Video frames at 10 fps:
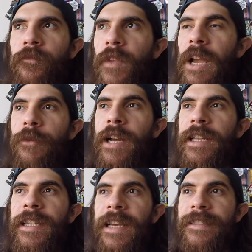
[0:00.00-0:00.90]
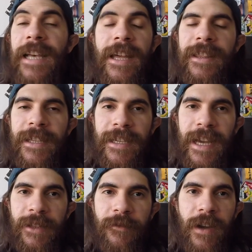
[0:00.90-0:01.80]
I ran it exactly
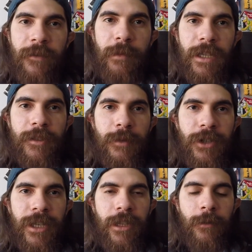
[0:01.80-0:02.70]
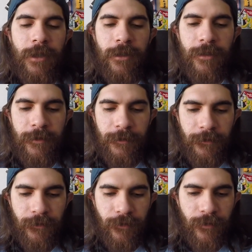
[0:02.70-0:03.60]
at 5 minutes per kilometer.
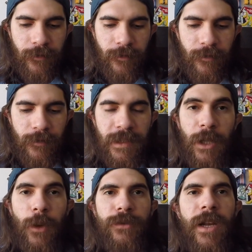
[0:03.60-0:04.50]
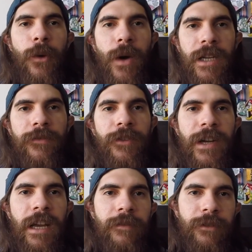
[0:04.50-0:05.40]
That was what I wanted for
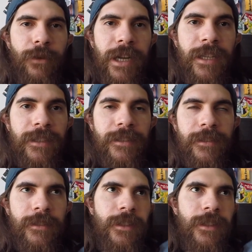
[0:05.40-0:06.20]
every race.